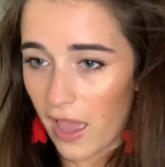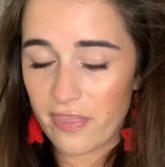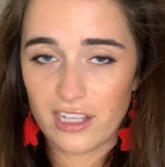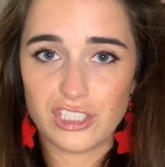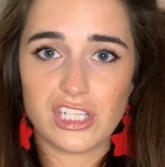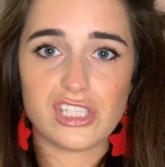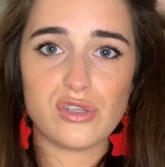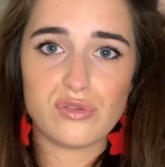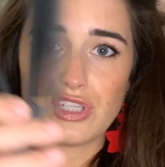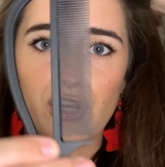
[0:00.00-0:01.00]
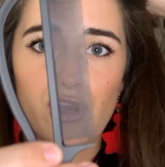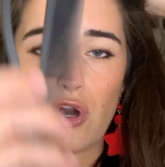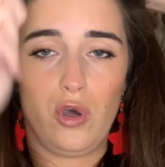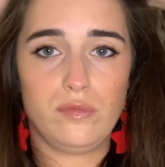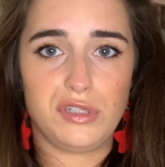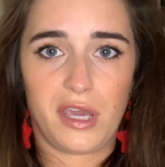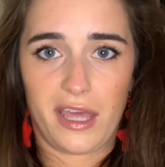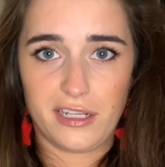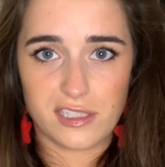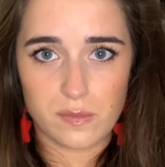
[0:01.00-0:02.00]
And then just use your comb to kind
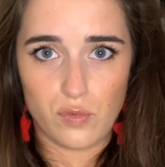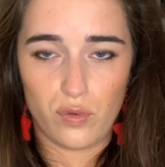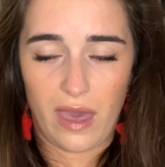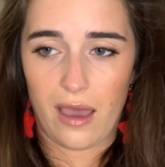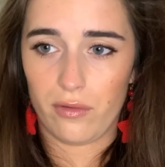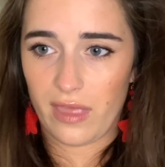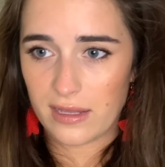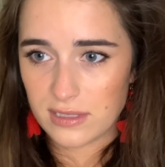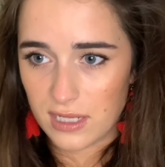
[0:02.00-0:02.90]
of smooth out that